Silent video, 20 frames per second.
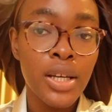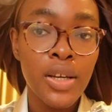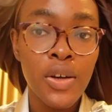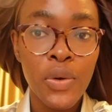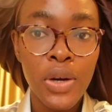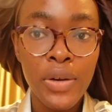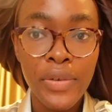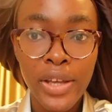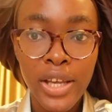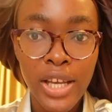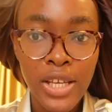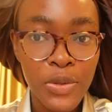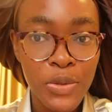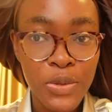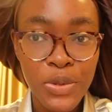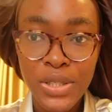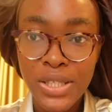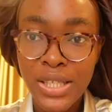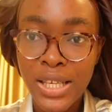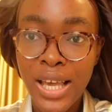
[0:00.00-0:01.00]
Whatever you guys want
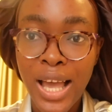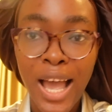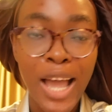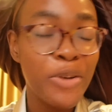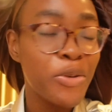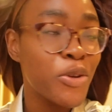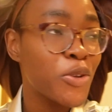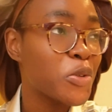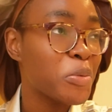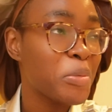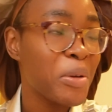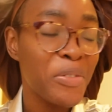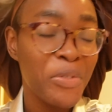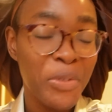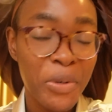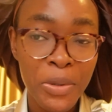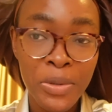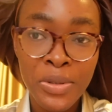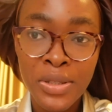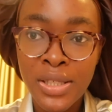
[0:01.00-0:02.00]
to say, I know it's not my
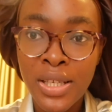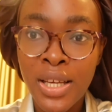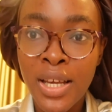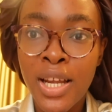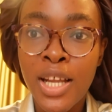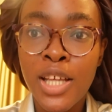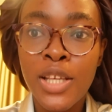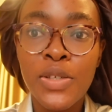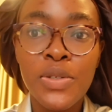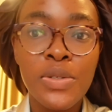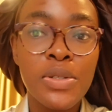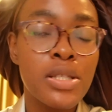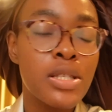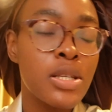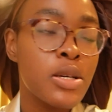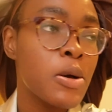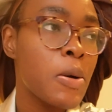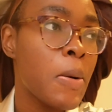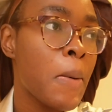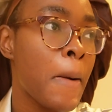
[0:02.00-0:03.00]
fault.
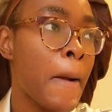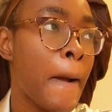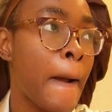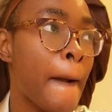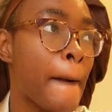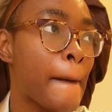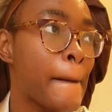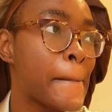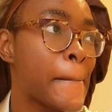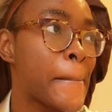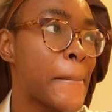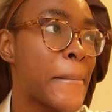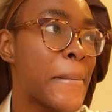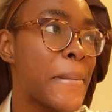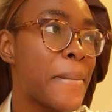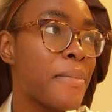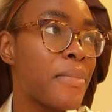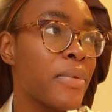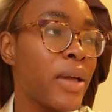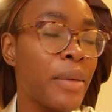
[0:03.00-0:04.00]
So
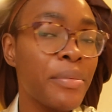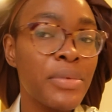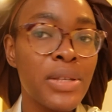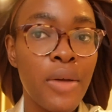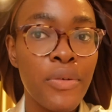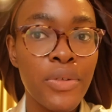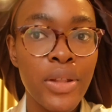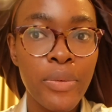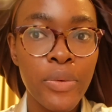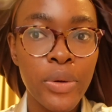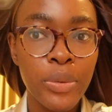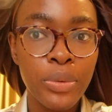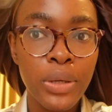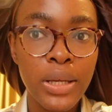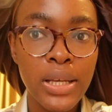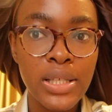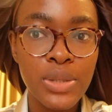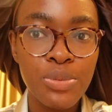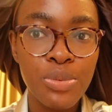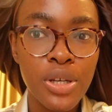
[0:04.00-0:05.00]
yeah, I'm just having them
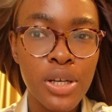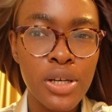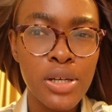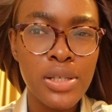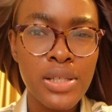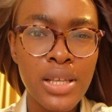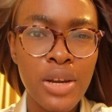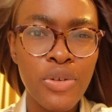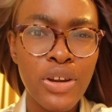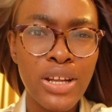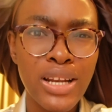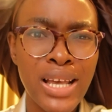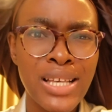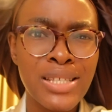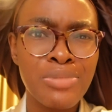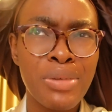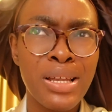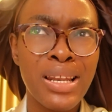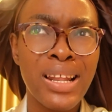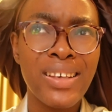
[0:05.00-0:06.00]
replaced because I
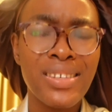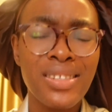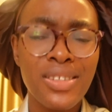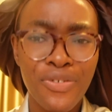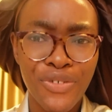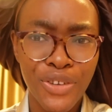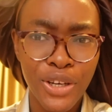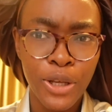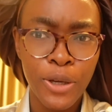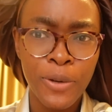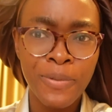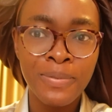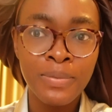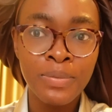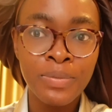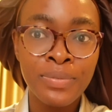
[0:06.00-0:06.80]
realized in my last video,